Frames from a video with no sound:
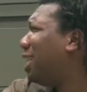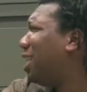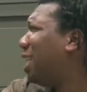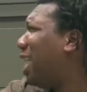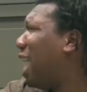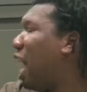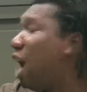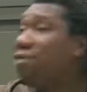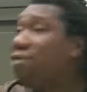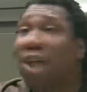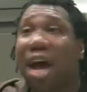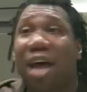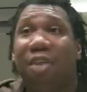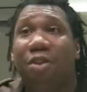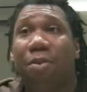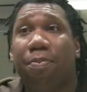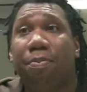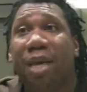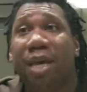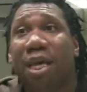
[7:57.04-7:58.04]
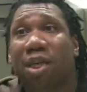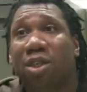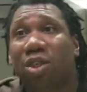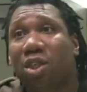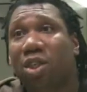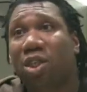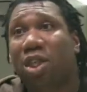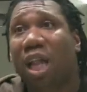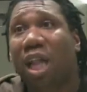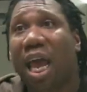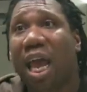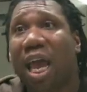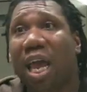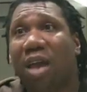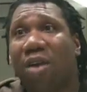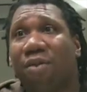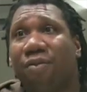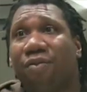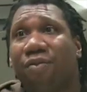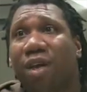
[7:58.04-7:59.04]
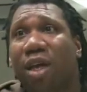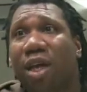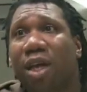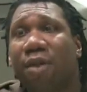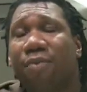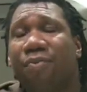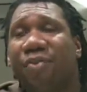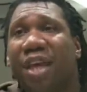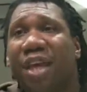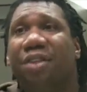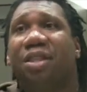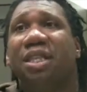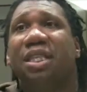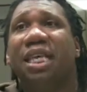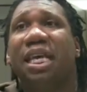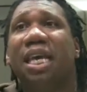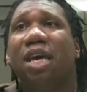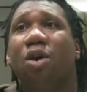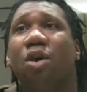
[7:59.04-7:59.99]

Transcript: I'd rather be a slave than deal